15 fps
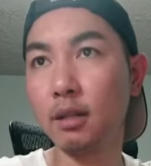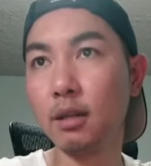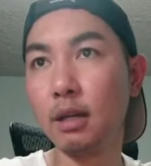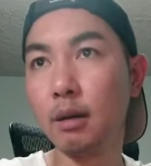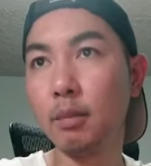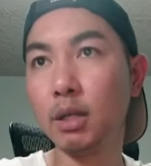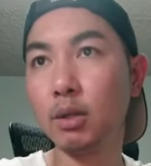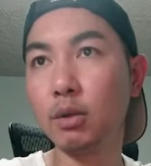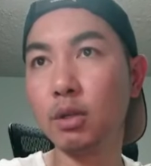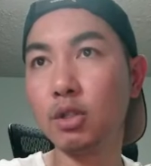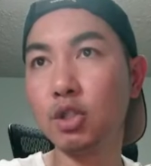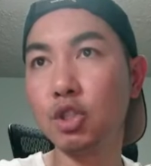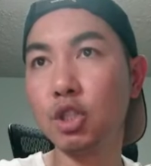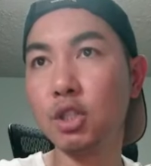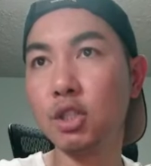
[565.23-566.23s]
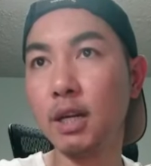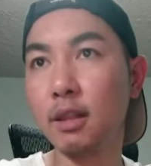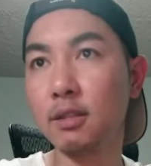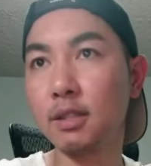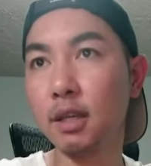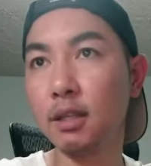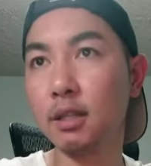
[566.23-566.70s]
But you can change other
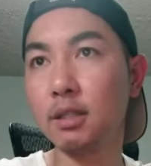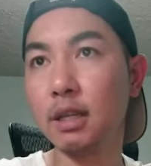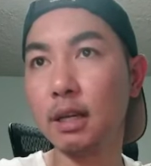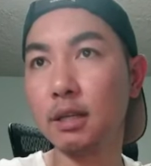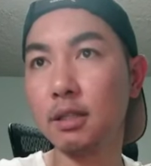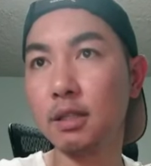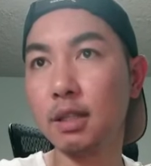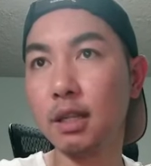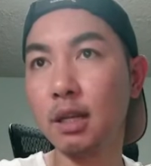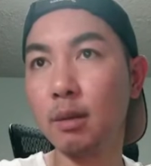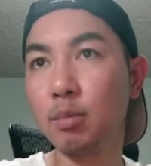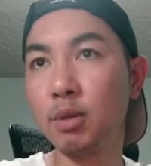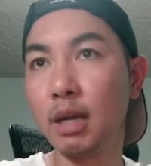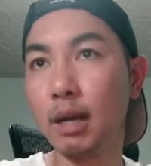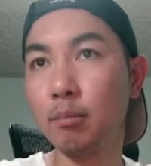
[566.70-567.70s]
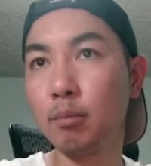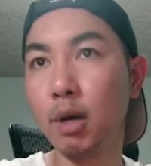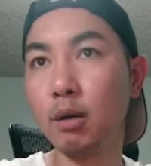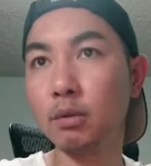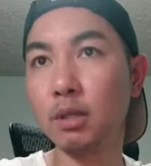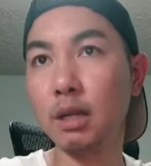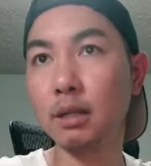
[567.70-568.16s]
settings like sleep timeout.
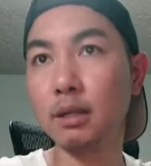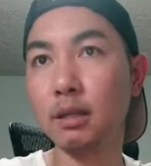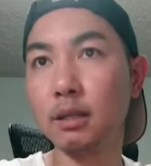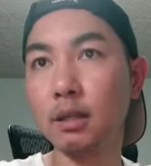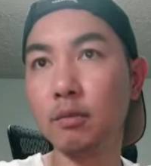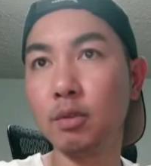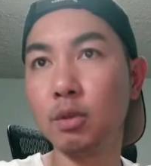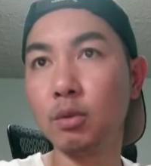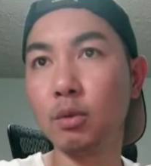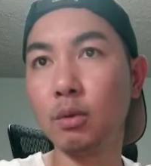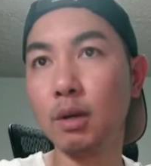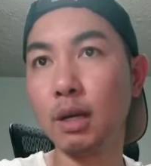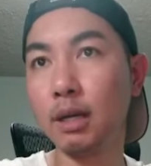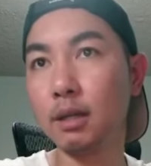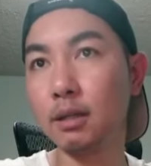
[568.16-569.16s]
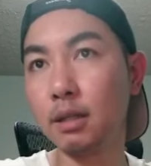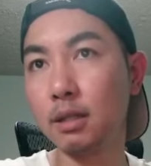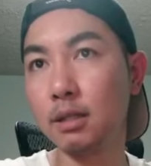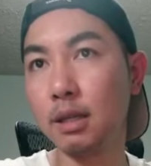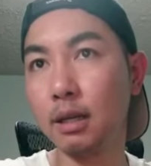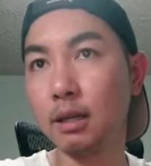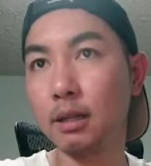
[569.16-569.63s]
Like if you don't like this,
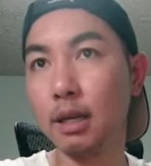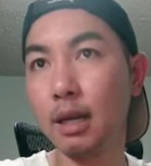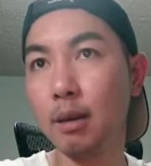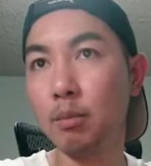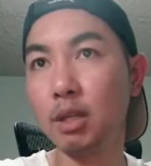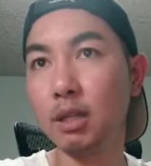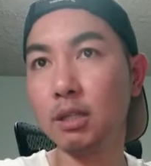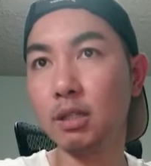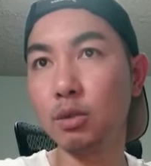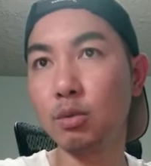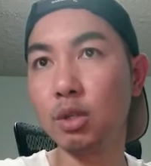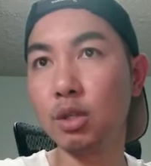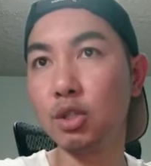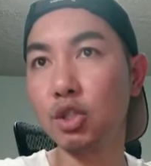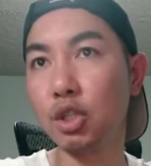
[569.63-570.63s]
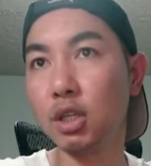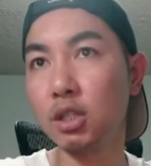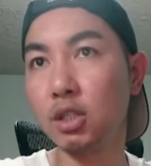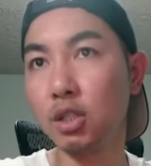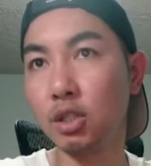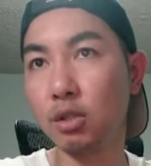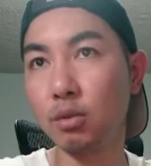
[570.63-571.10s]
like 10 minutes, you can change
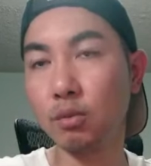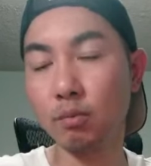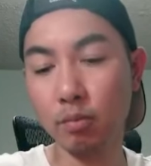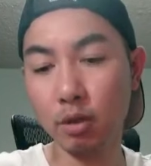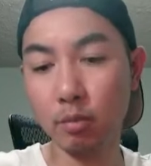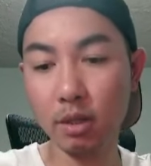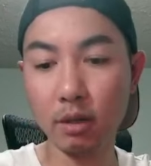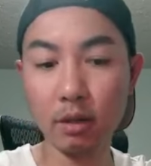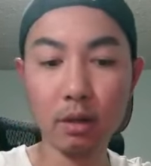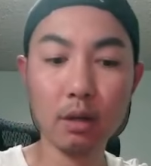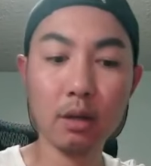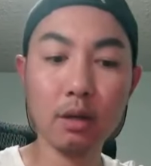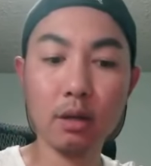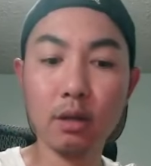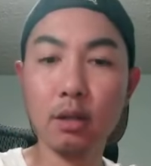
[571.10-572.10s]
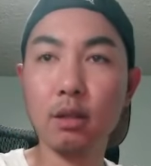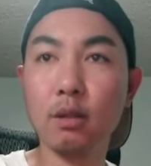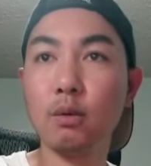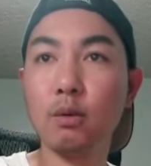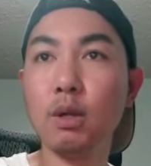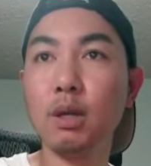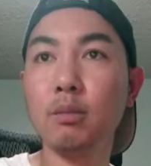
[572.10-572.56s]
it to probably
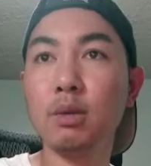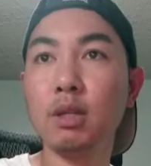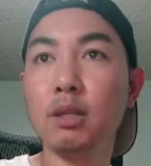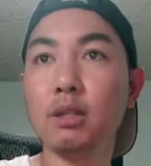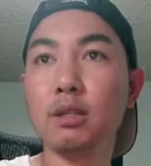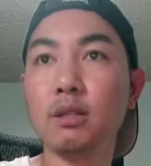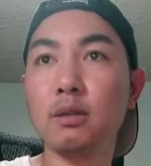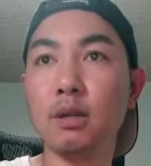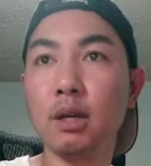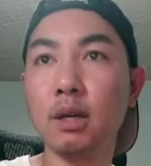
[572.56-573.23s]
3 minutes, right?